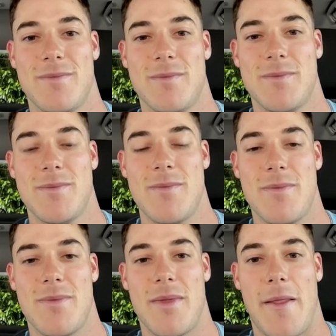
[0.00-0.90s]

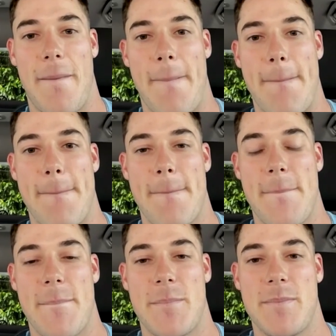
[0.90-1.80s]

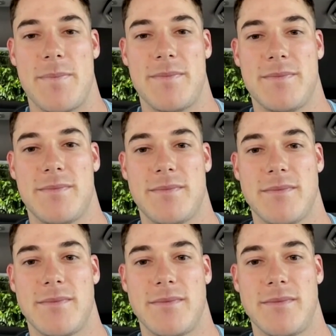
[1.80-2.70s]

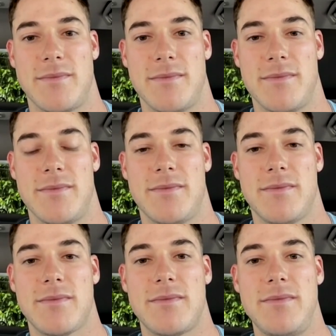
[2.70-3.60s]

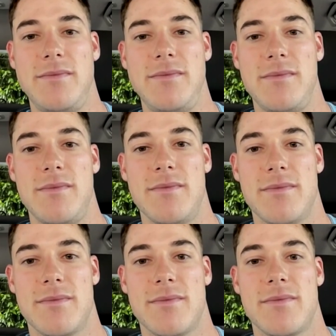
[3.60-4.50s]

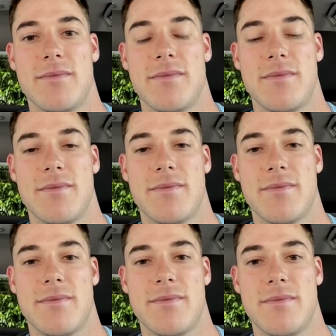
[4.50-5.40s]

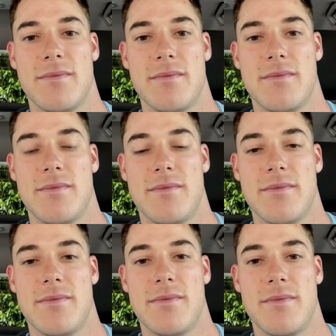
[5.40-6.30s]

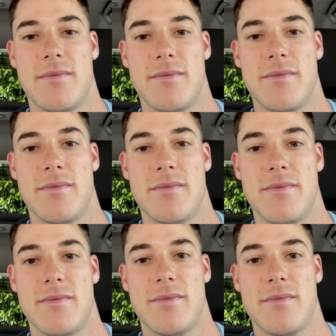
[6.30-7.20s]

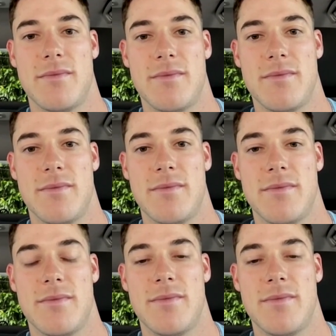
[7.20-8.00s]
[no speech]